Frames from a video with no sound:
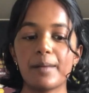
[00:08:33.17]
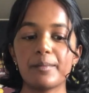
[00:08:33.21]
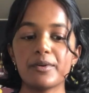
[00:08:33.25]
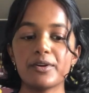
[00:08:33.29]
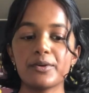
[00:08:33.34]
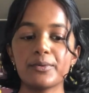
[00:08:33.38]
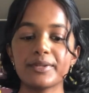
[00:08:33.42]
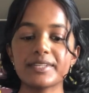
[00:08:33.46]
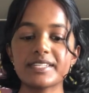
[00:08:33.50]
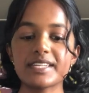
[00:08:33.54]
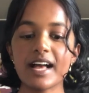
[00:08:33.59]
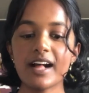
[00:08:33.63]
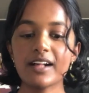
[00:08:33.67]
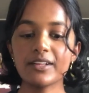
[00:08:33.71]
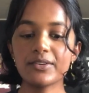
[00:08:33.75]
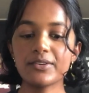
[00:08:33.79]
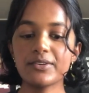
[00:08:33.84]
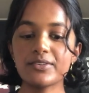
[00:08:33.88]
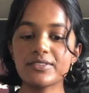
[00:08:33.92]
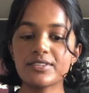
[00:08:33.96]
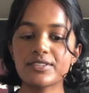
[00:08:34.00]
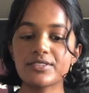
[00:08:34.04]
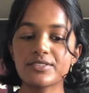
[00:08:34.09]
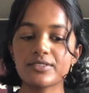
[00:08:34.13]
who will tell
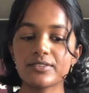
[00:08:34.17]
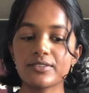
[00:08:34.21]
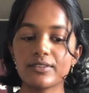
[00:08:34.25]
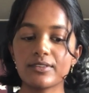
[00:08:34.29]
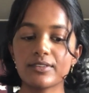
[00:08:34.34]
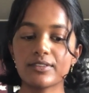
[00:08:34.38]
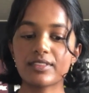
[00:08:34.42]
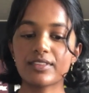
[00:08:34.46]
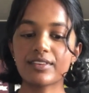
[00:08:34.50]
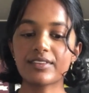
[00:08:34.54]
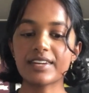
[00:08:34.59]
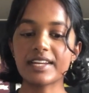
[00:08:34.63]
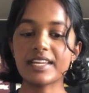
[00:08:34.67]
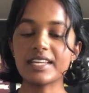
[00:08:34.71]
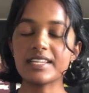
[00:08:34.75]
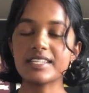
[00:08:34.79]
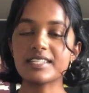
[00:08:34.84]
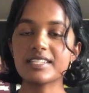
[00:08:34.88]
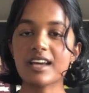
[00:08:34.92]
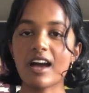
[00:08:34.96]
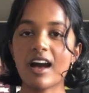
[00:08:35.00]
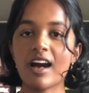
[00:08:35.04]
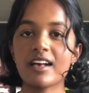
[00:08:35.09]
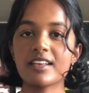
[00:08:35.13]
you to do 3
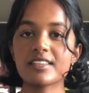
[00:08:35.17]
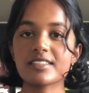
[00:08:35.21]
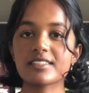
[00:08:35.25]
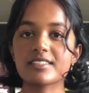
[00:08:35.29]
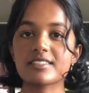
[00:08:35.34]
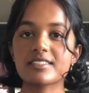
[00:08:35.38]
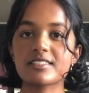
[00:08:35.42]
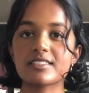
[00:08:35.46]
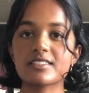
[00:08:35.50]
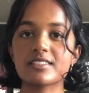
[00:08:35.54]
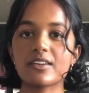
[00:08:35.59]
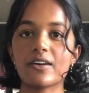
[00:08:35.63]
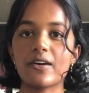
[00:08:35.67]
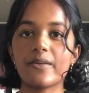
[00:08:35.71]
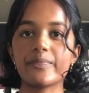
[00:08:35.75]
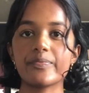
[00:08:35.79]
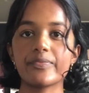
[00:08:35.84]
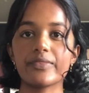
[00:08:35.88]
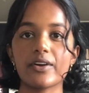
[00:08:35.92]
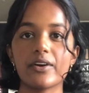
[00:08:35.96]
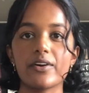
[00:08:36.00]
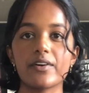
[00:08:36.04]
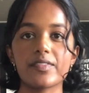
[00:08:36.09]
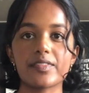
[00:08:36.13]
tasks
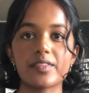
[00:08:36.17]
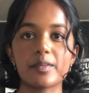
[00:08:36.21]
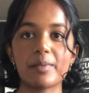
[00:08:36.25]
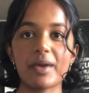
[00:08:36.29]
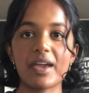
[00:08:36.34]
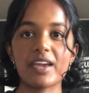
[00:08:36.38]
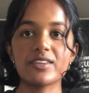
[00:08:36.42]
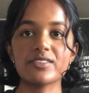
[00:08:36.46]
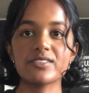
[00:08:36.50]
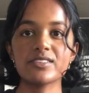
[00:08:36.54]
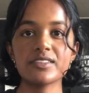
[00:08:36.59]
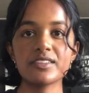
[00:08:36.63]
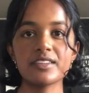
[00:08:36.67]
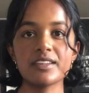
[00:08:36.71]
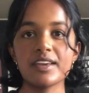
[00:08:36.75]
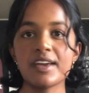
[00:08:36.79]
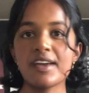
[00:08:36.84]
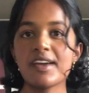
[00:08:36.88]
on the patient.